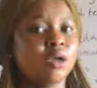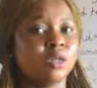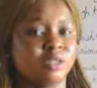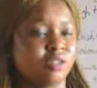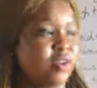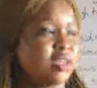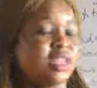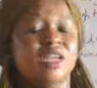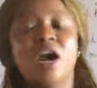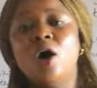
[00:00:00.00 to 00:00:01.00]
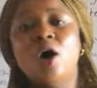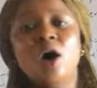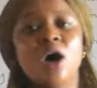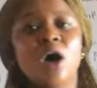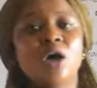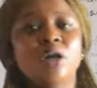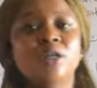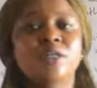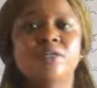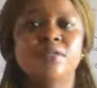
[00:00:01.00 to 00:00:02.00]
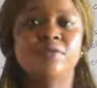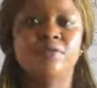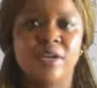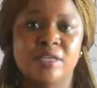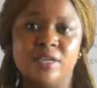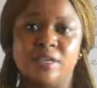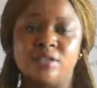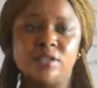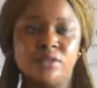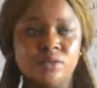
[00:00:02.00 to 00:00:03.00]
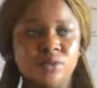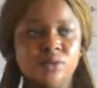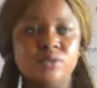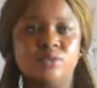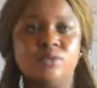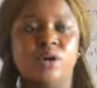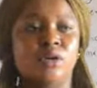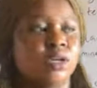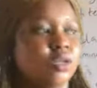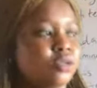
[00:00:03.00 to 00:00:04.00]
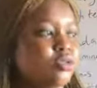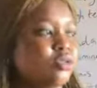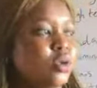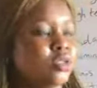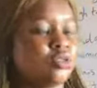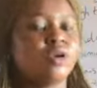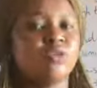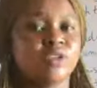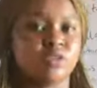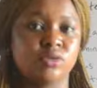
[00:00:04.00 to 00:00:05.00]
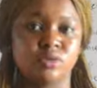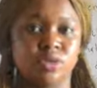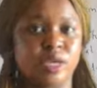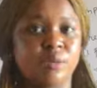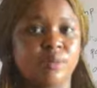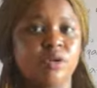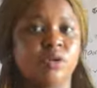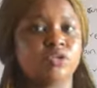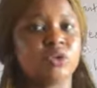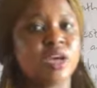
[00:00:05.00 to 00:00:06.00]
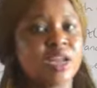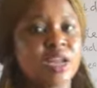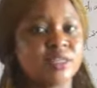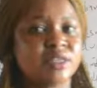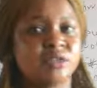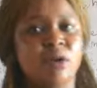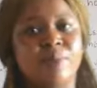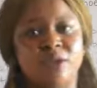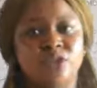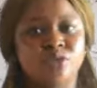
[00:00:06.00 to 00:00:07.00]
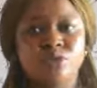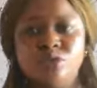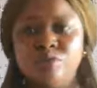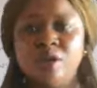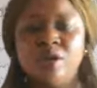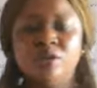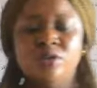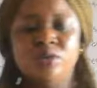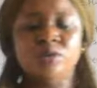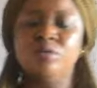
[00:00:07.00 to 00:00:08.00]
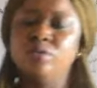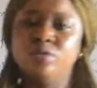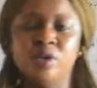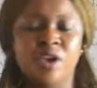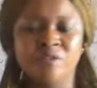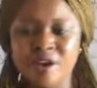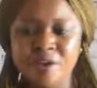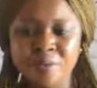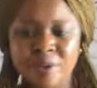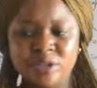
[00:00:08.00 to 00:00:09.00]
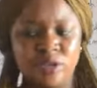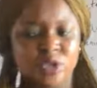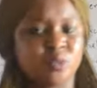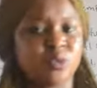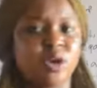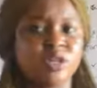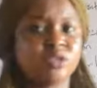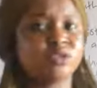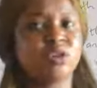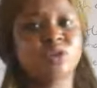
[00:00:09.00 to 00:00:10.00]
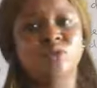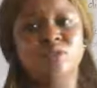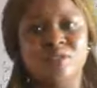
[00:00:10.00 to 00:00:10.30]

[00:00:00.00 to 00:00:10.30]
disinfectant. They are all disinfectants. It's good to always use them in your toilets, in your bathroom, you know, in your environment. Just quality, just to